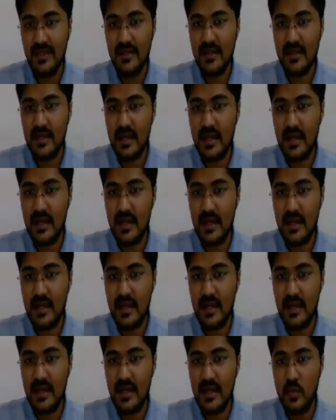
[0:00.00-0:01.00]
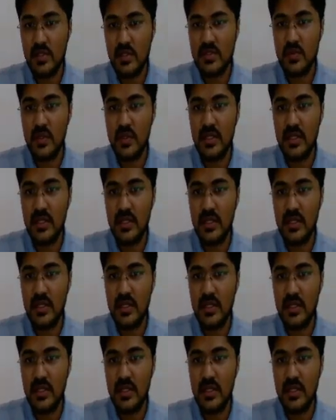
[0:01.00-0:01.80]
which will be equal to